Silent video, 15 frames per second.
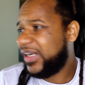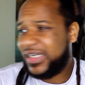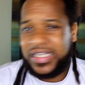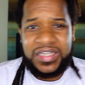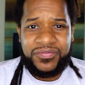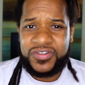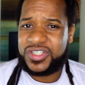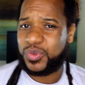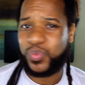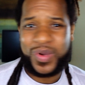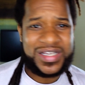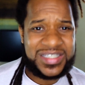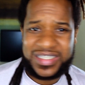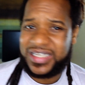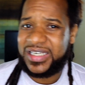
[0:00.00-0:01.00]
Nevis, the
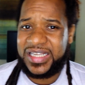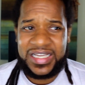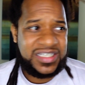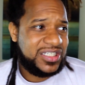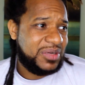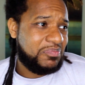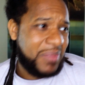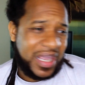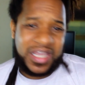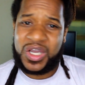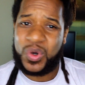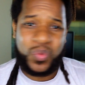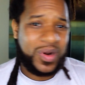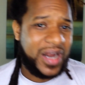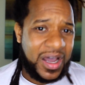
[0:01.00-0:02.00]
West Indies,
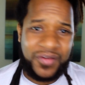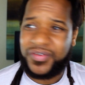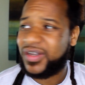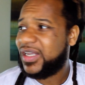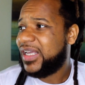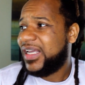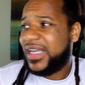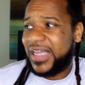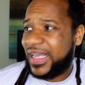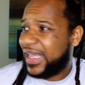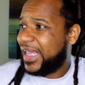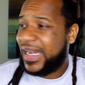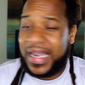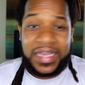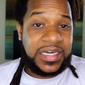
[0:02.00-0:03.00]
Jamaica, or whatever.
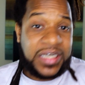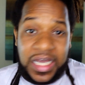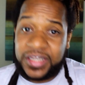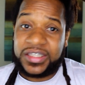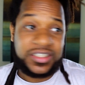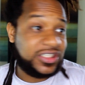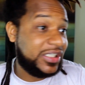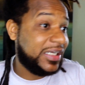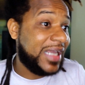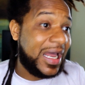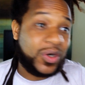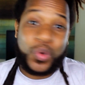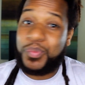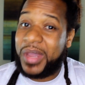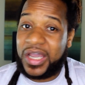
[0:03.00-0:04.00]
It ain't nothing. She ain't
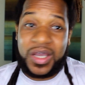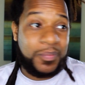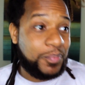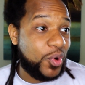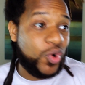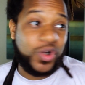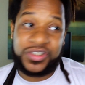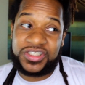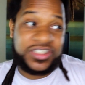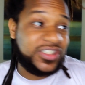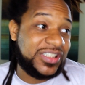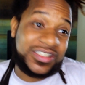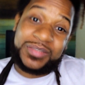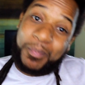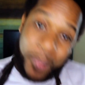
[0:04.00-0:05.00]
got no makeup on.
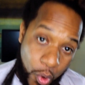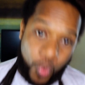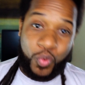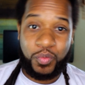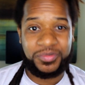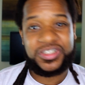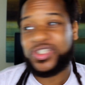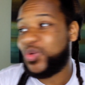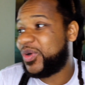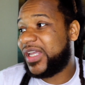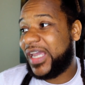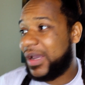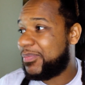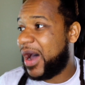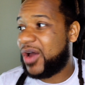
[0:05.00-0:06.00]
She just boom. She
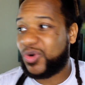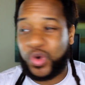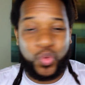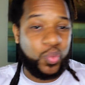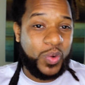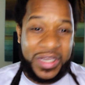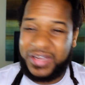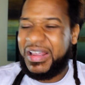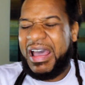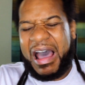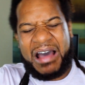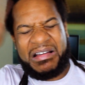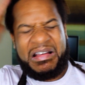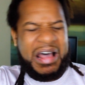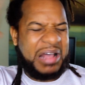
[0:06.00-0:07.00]
don't care about no weed.
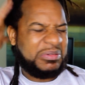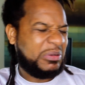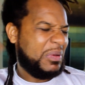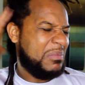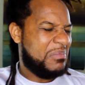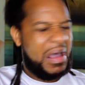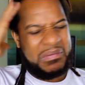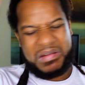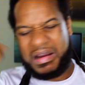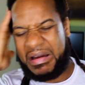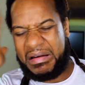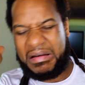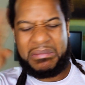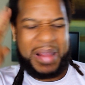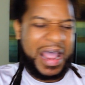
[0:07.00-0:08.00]
I'm sweating my
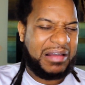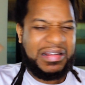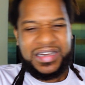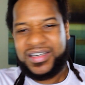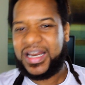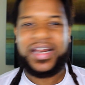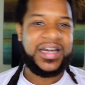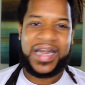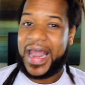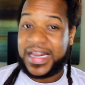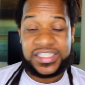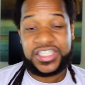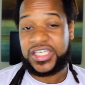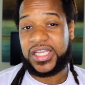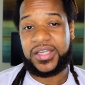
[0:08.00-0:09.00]
hand out. None of
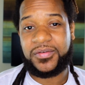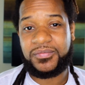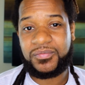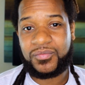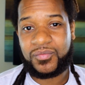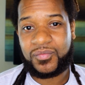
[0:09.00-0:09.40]
that shit.